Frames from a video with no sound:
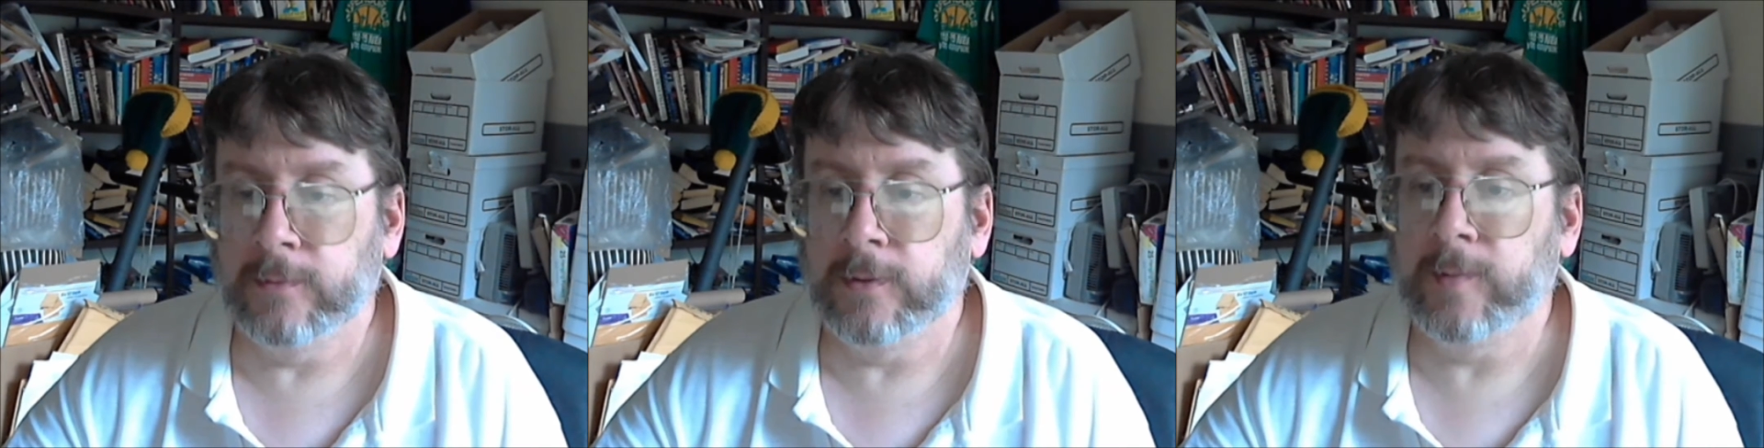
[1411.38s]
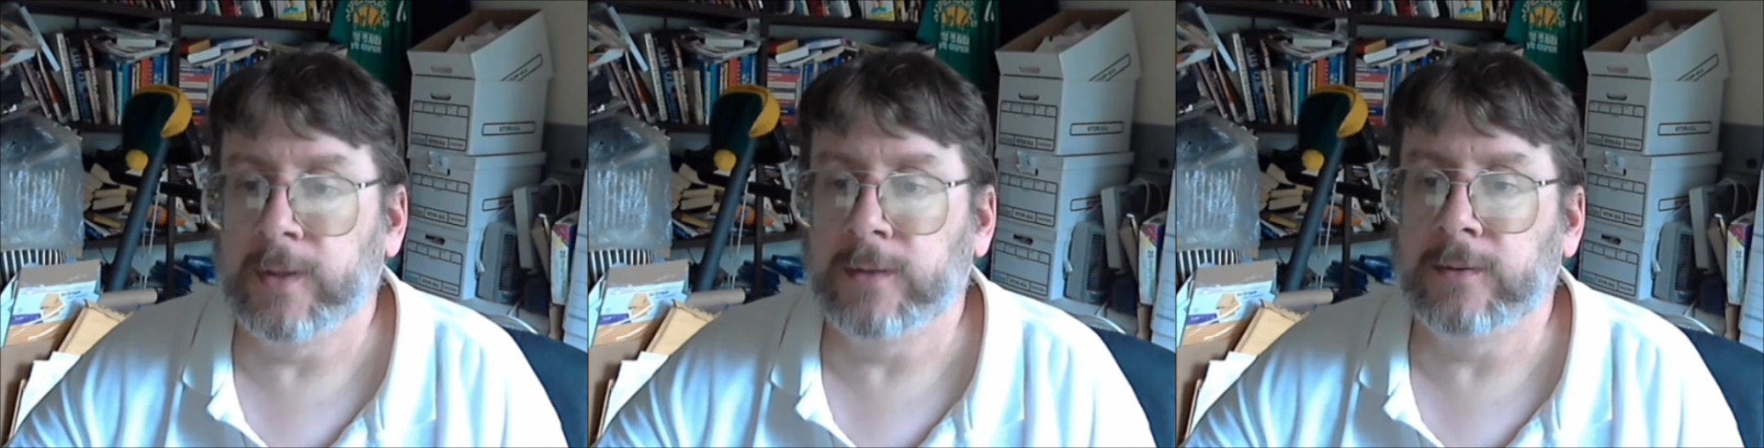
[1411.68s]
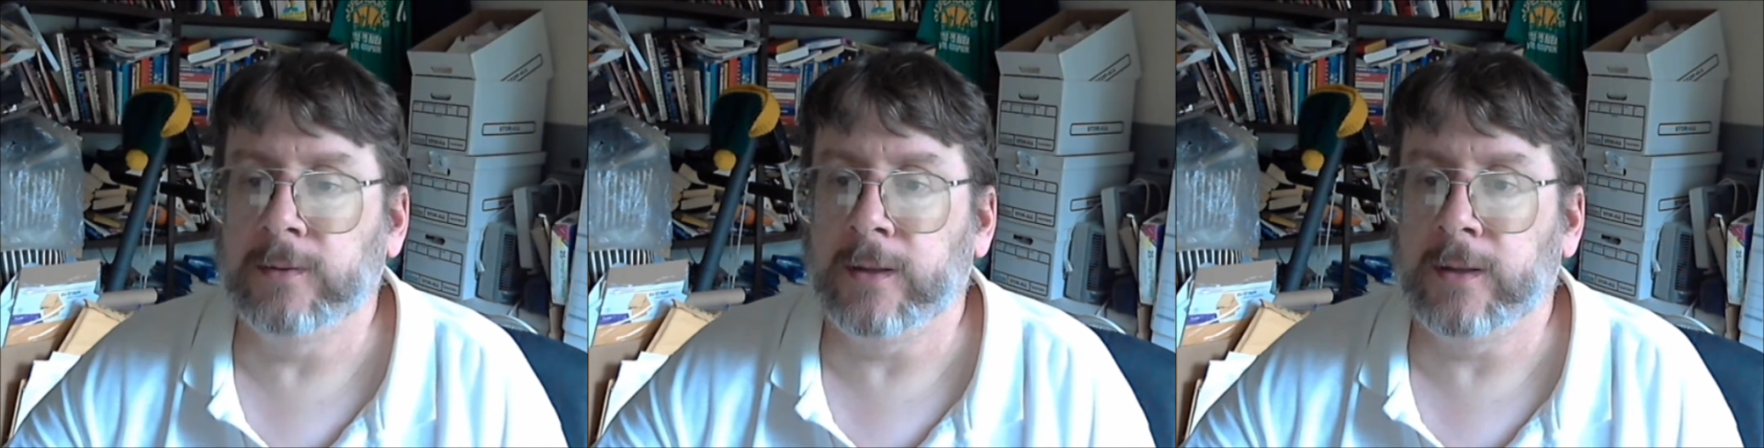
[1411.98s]
I
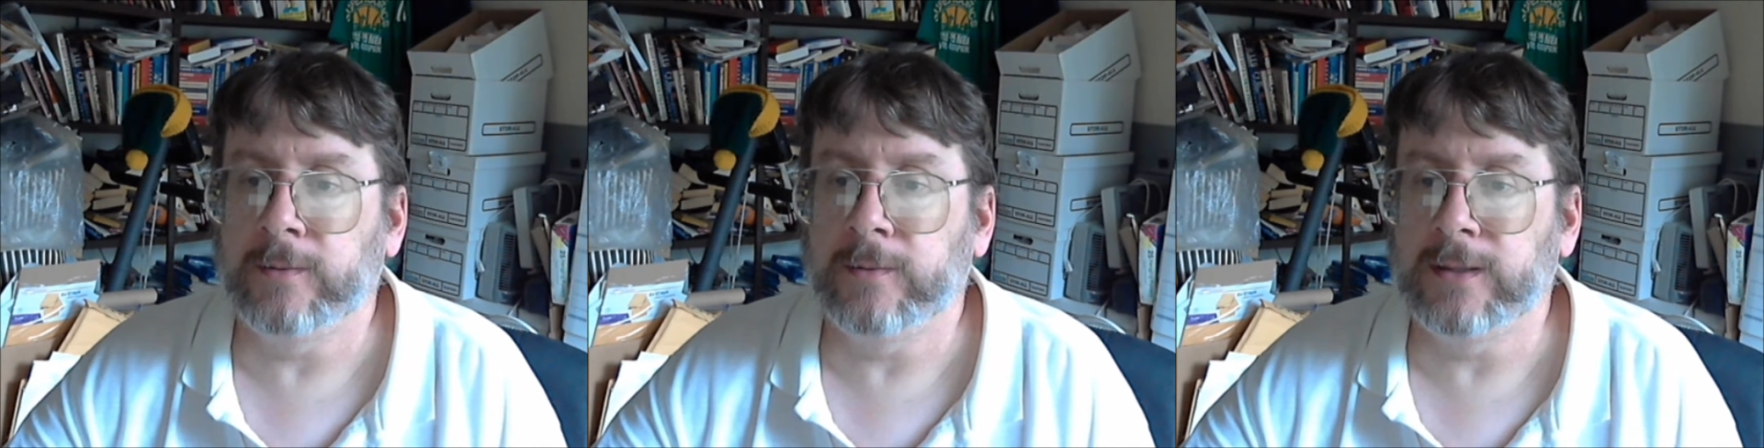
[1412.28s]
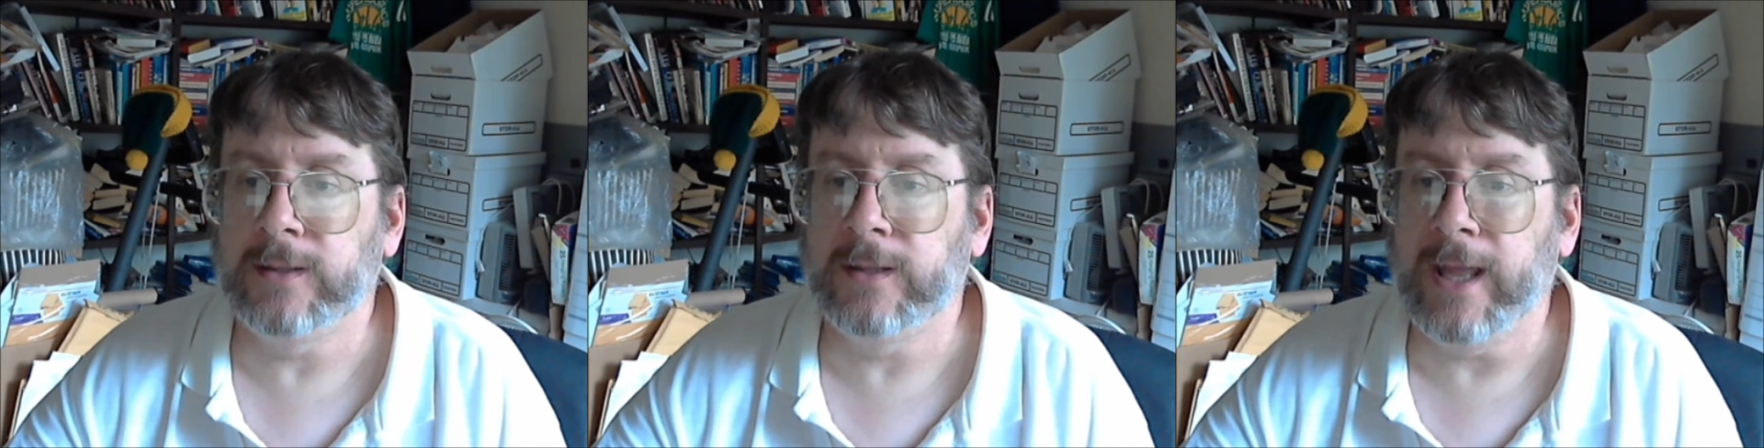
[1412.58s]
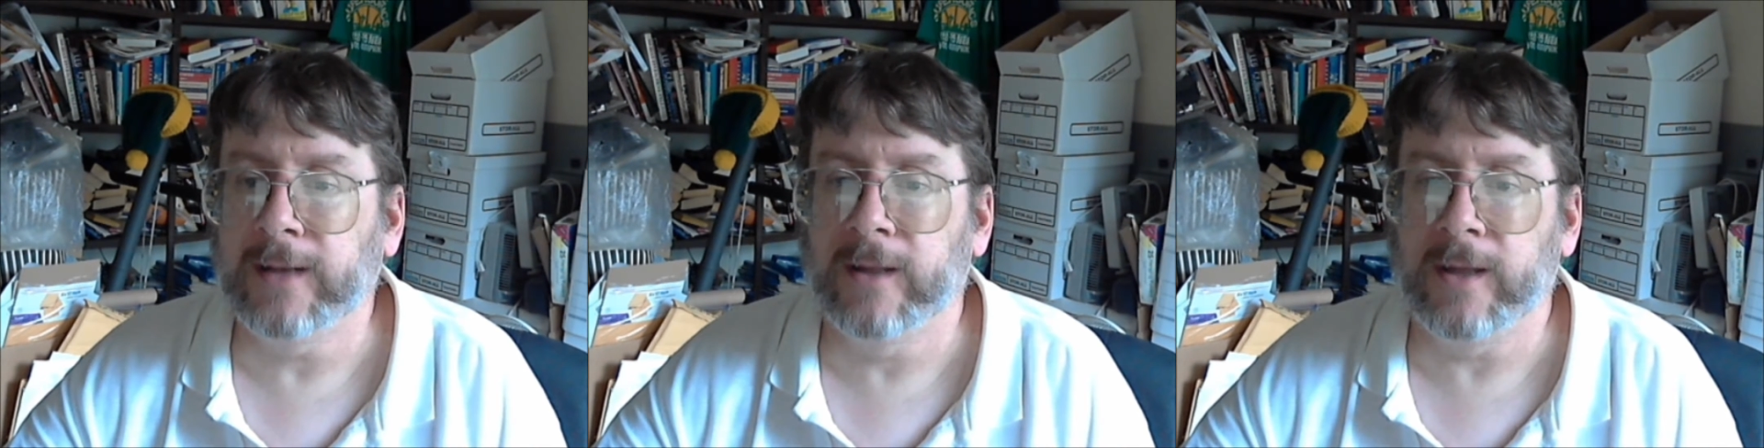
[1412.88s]
mean, the
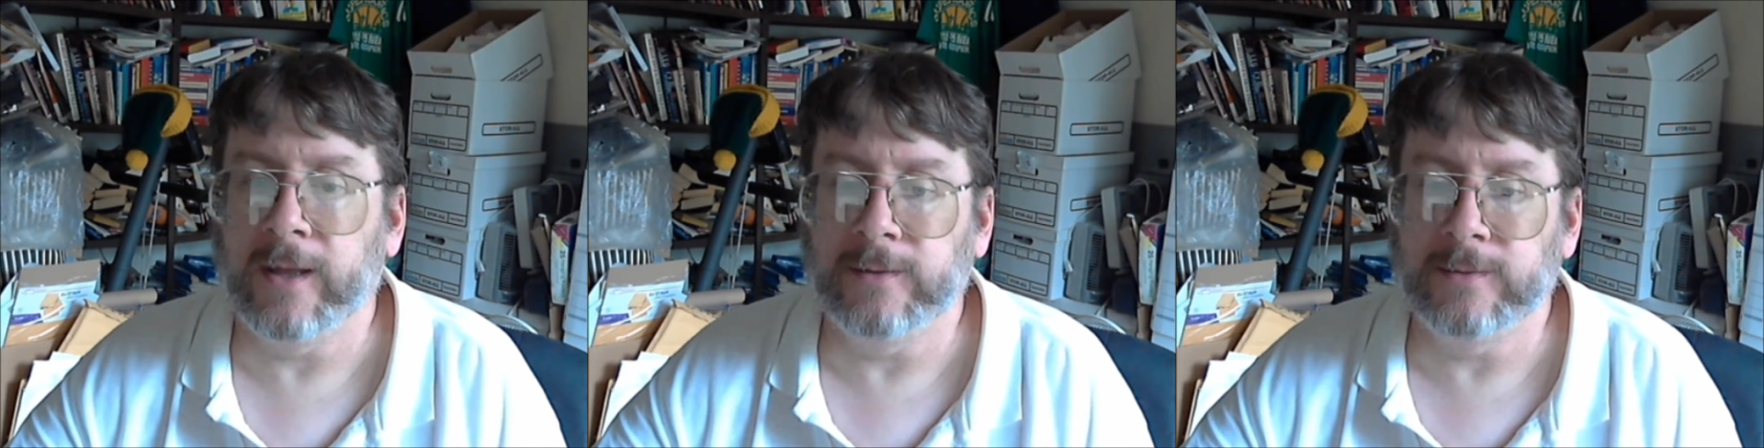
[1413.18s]
headline